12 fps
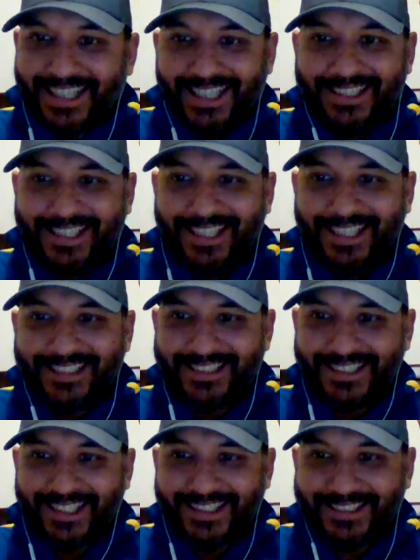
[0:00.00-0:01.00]

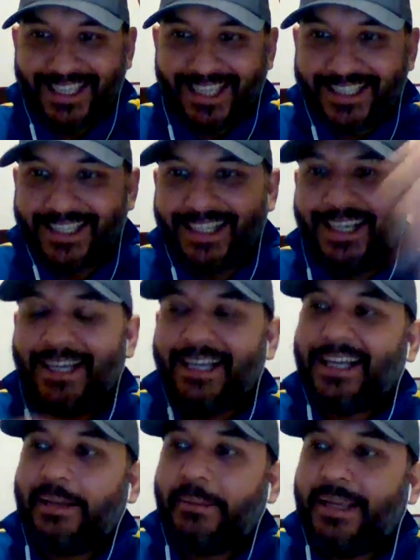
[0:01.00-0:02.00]
it's insane.
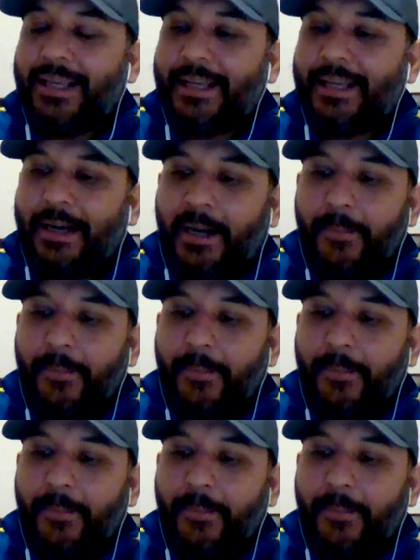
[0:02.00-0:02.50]
I mean,